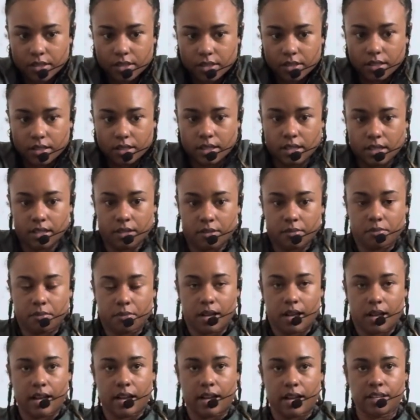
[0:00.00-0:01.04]
Then
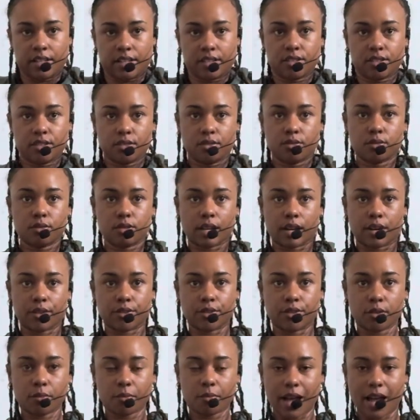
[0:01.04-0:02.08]
behind you, down
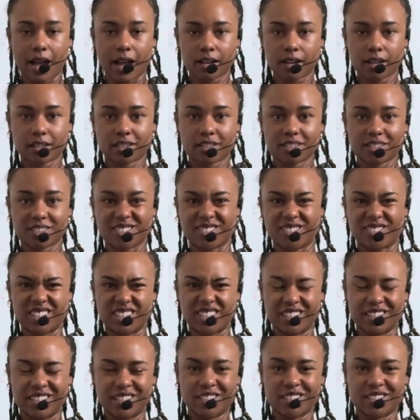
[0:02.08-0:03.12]
your back.
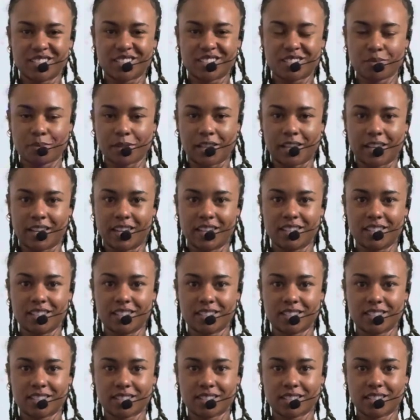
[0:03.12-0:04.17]
Squeeze the
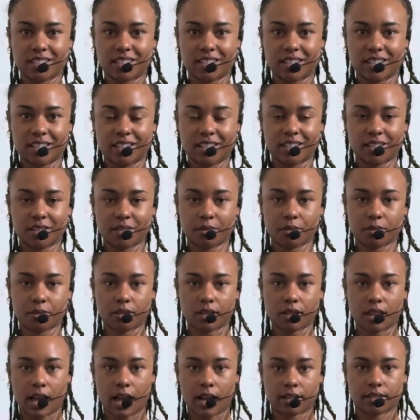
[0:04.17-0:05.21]
blades.
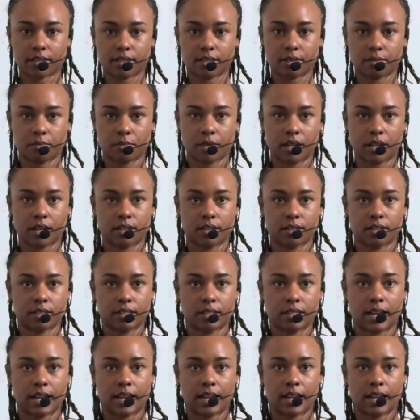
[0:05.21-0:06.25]
Relax them by your
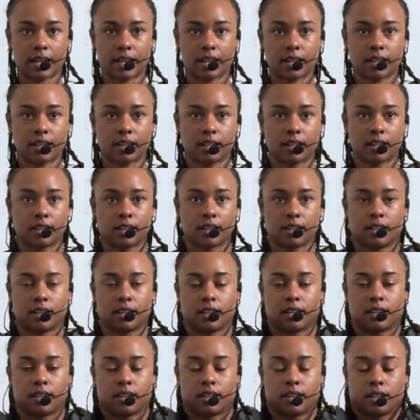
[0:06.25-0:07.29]
side.
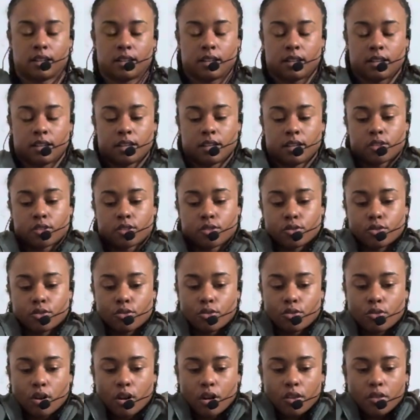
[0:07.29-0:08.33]

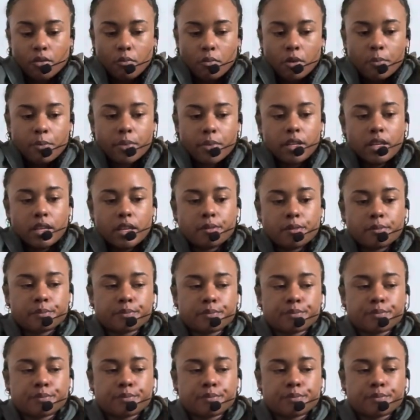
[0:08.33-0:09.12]
Draw them up again.